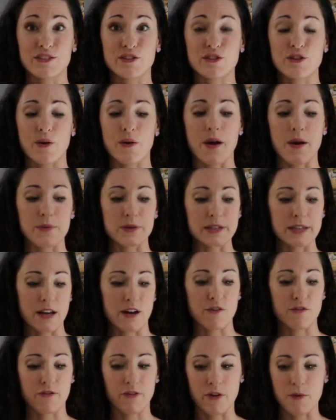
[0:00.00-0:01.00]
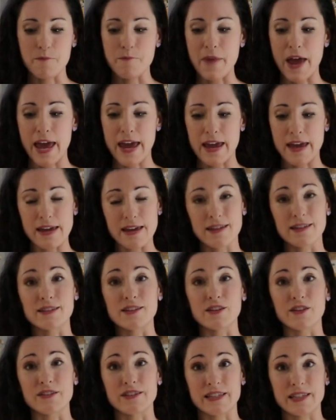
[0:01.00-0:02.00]
so I was there from May
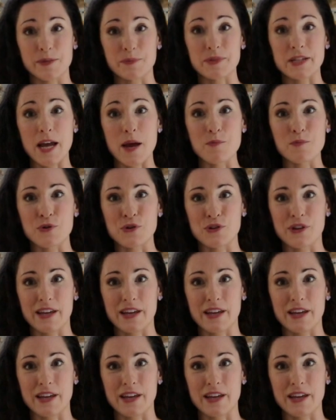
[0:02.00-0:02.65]
until September.